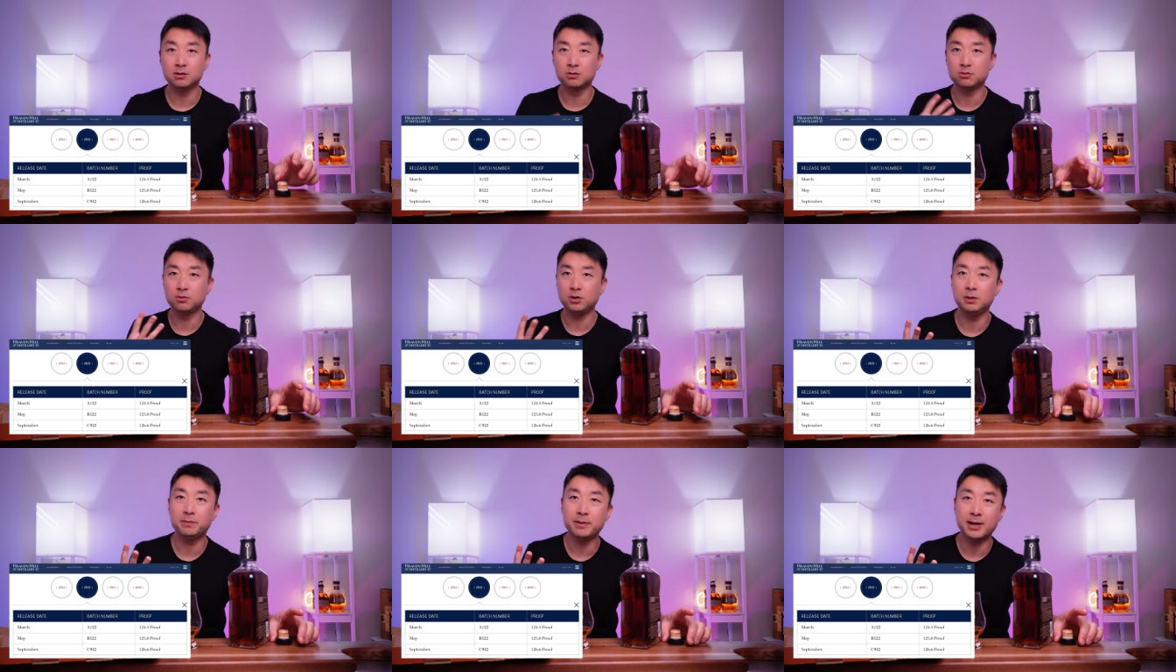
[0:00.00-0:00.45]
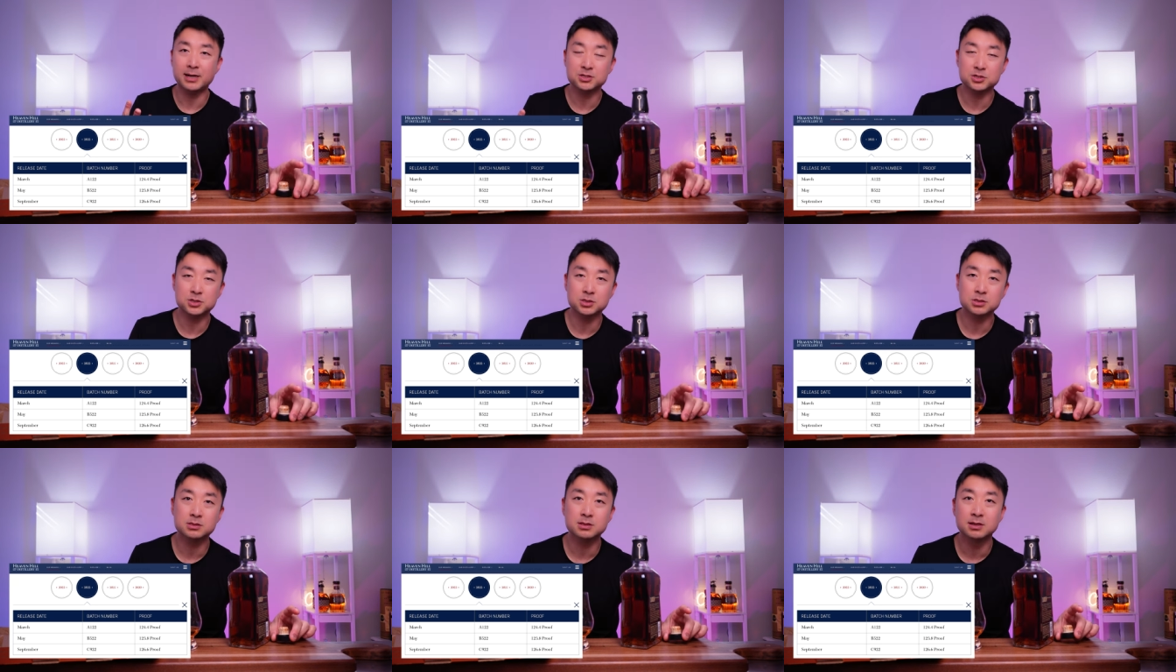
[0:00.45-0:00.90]
three
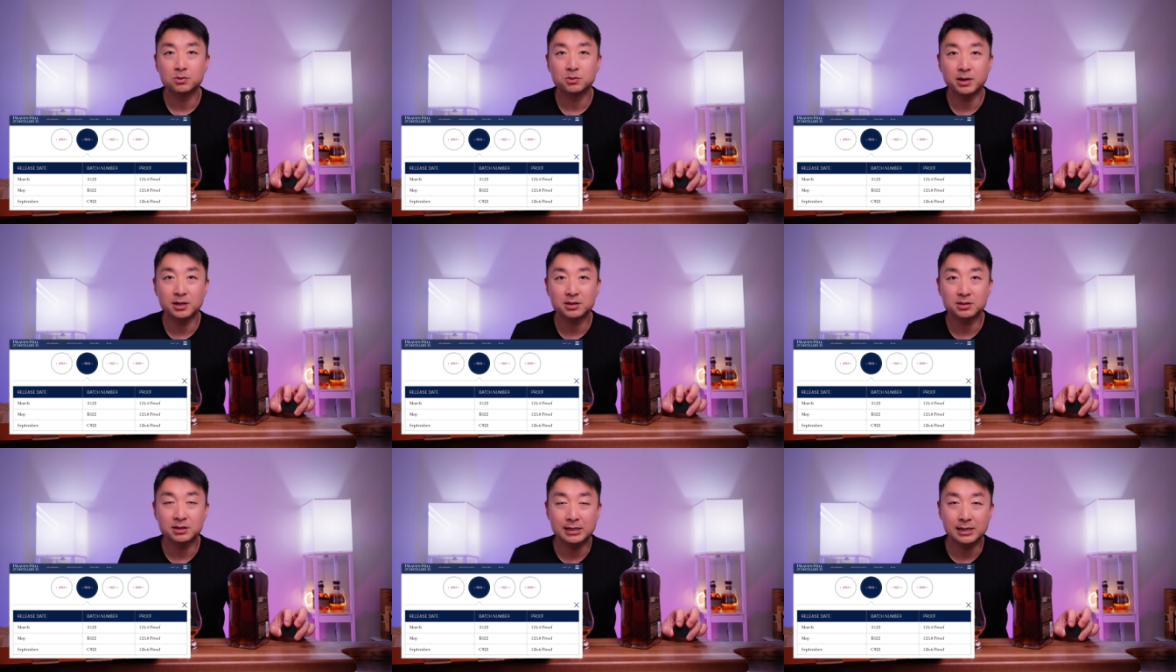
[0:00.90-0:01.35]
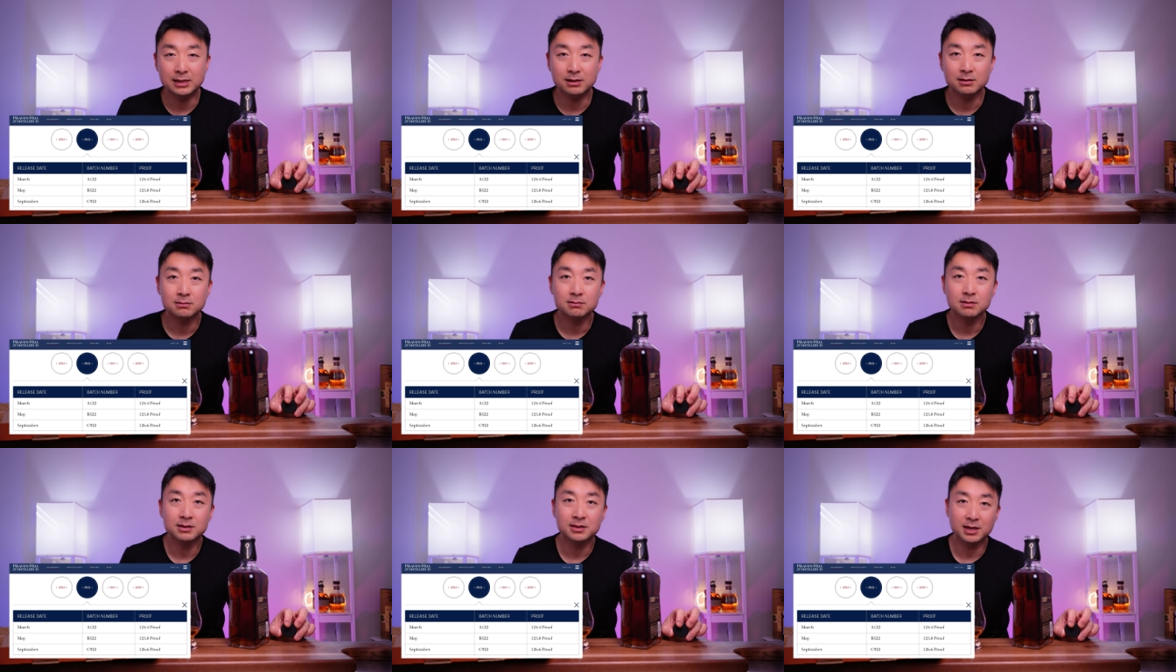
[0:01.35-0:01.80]
batches throughout the
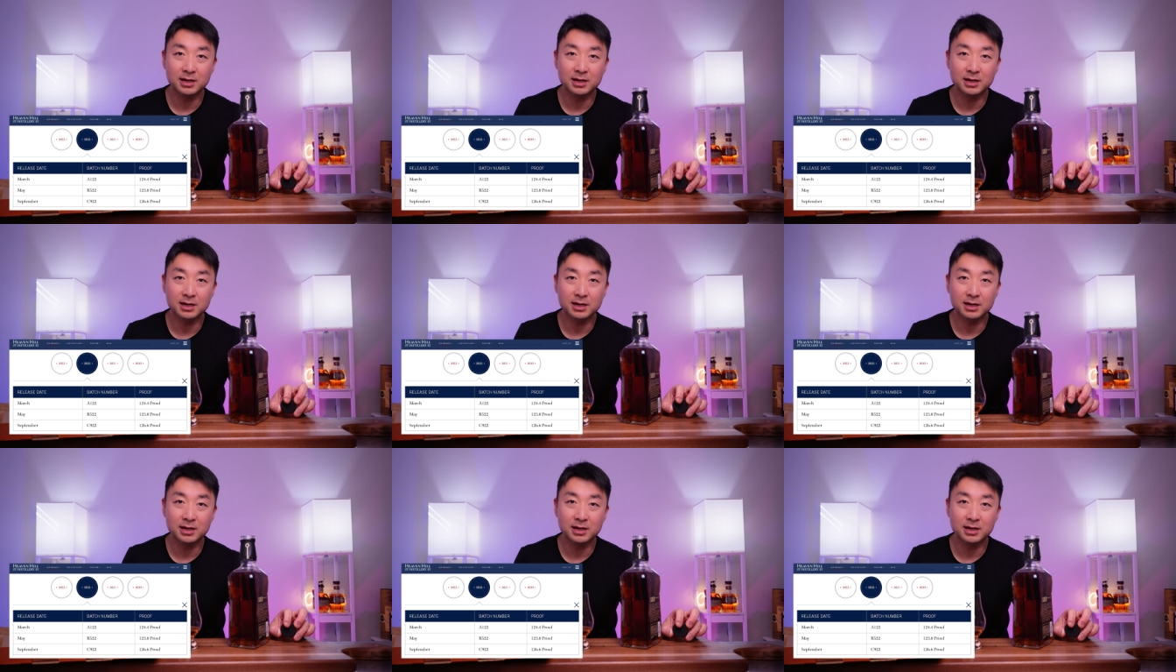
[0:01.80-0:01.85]
year.